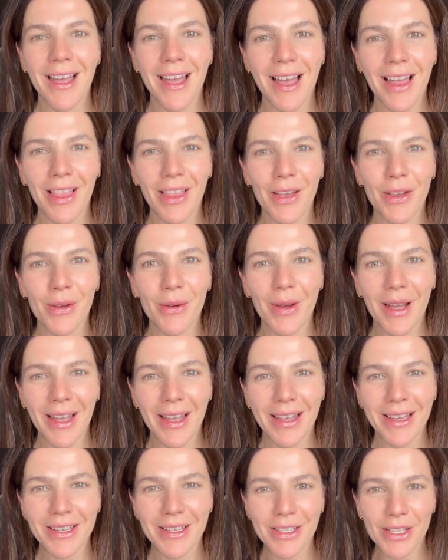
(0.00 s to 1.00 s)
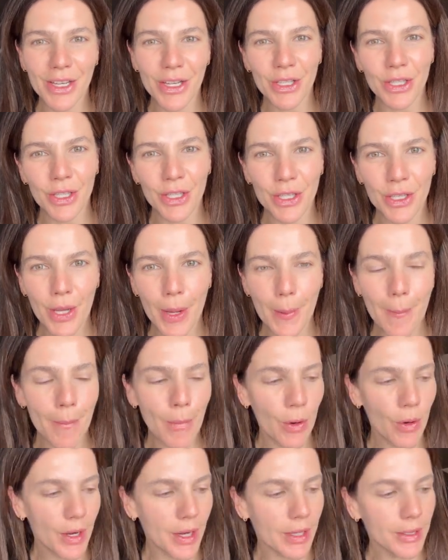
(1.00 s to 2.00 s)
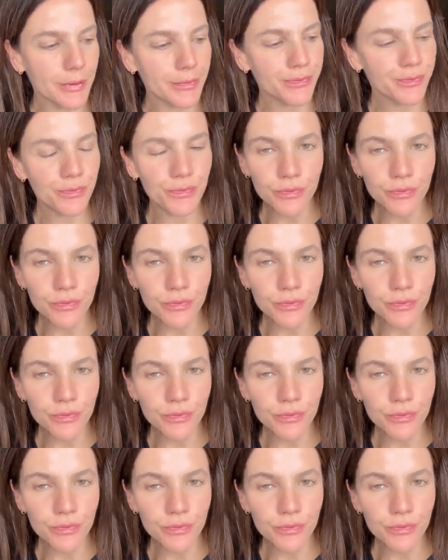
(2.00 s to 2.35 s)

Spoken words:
Hello and good morning.